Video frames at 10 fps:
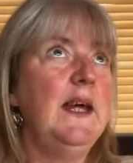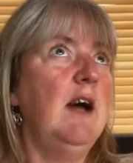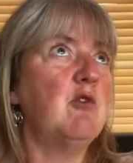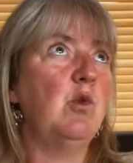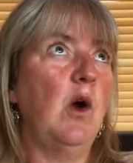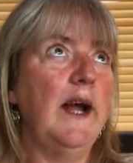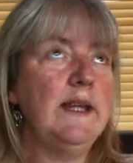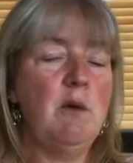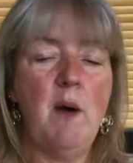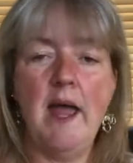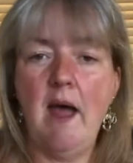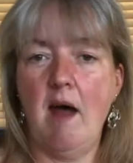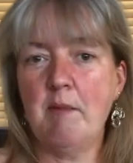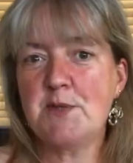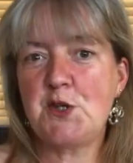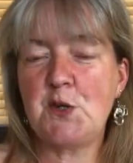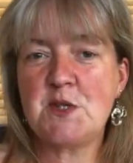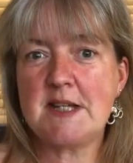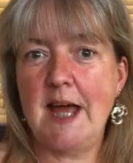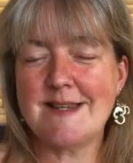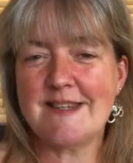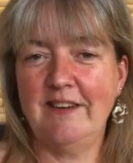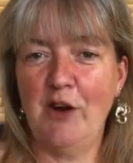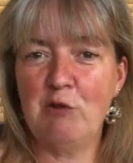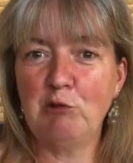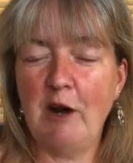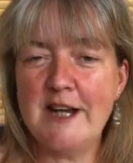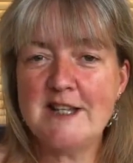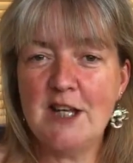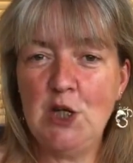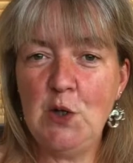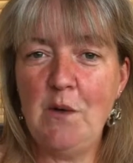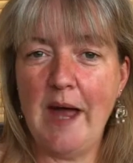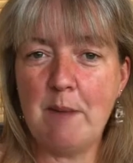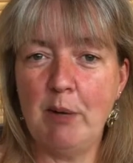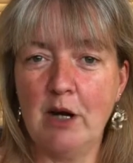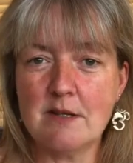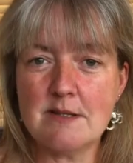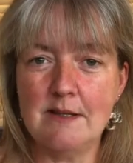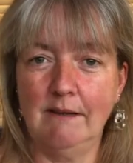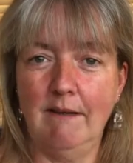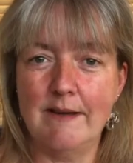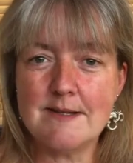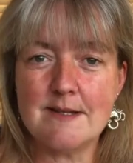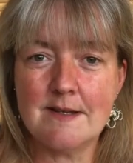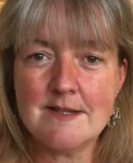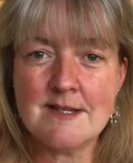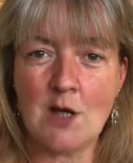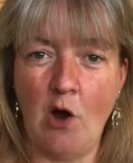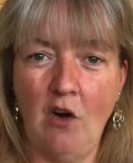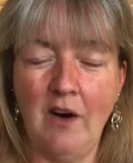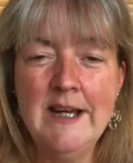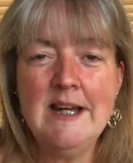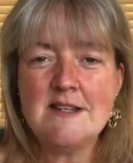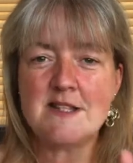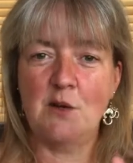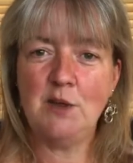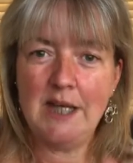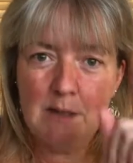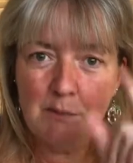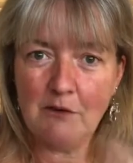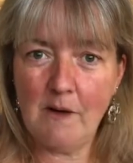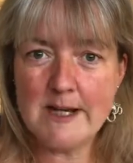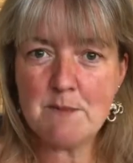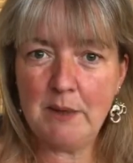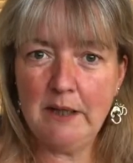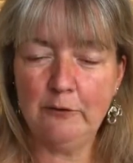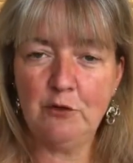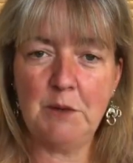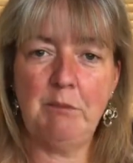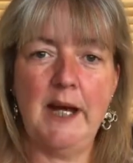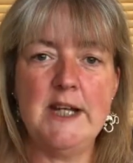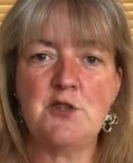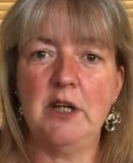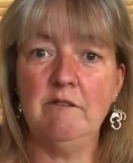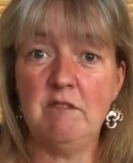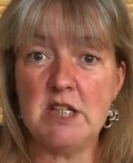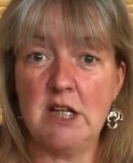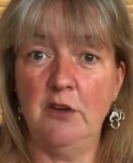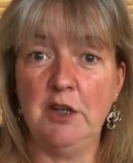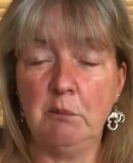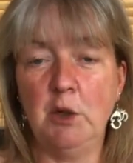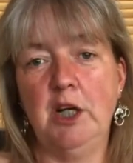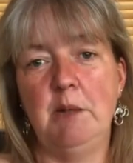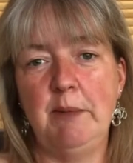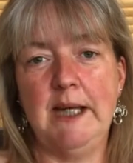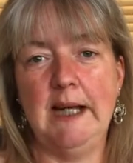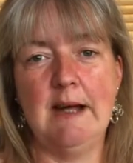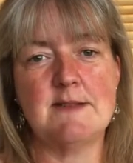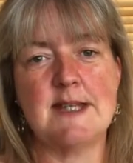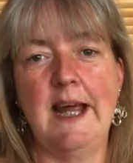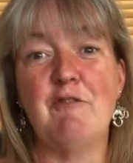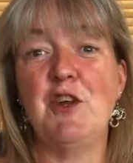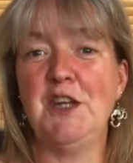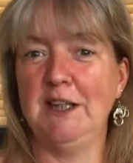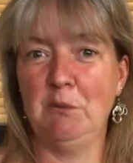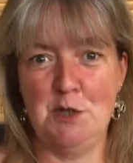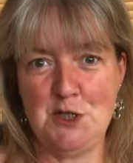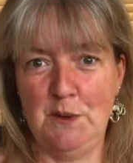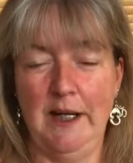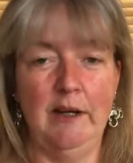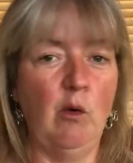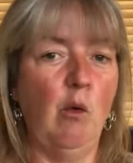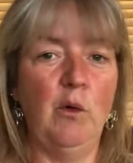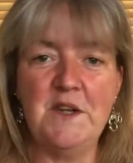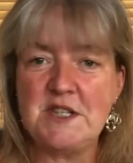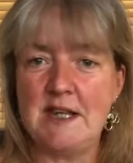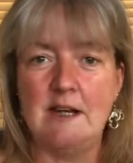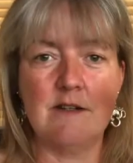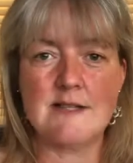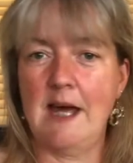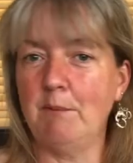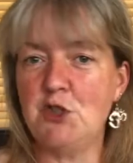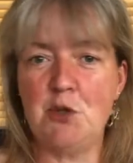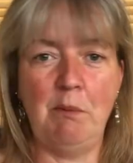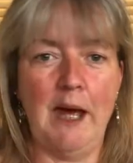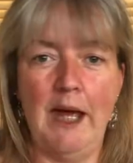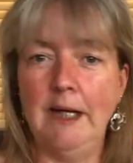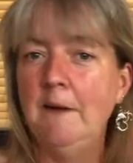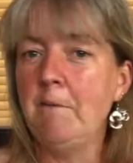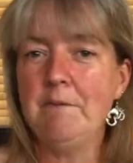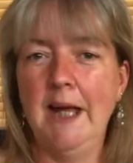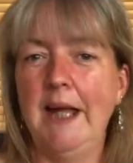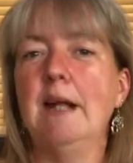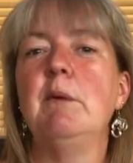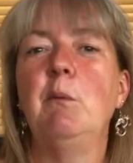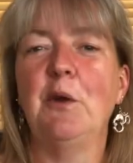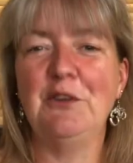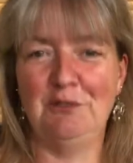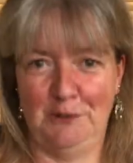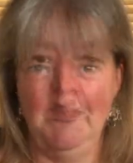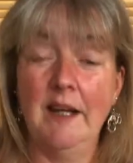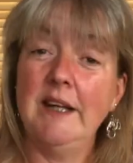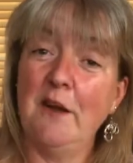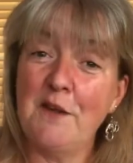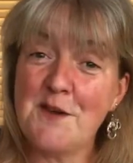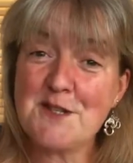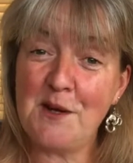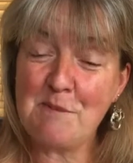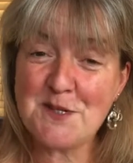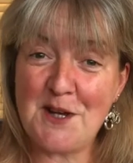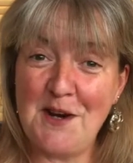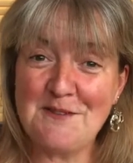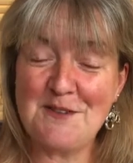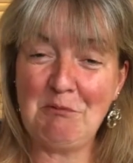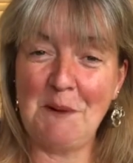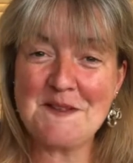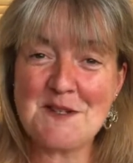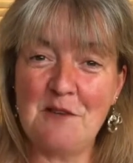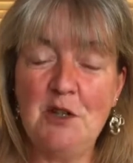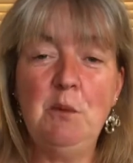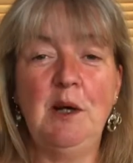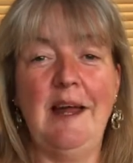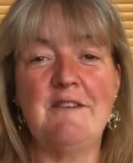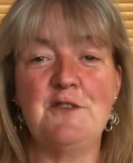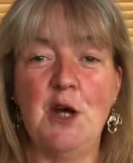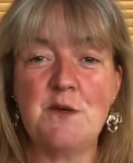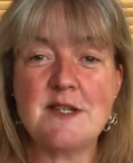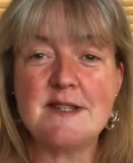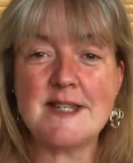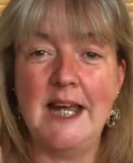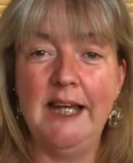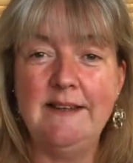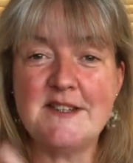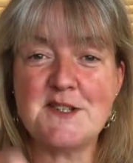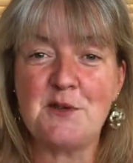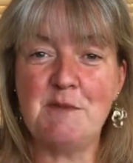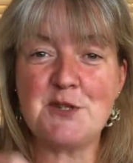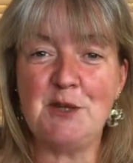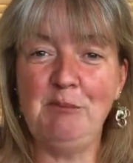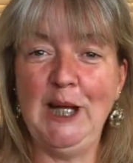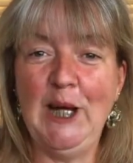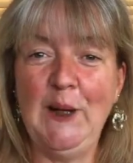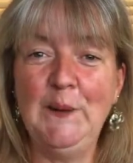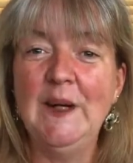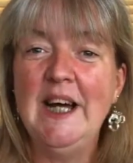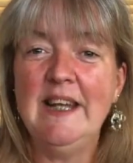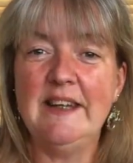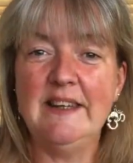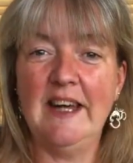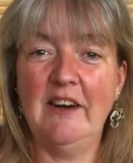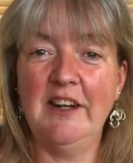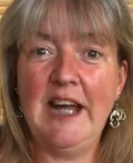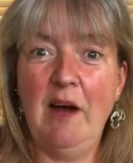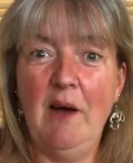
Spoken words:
right the way up to Skatz and I writing you a personalized song. So keep your eyes peeled for the Patreon video that we're going to be announcing everything that we're doing and all the tiers, how much you pay. It'll be wonderful. Now, those observant ones of you will have noticed in the description below that there are now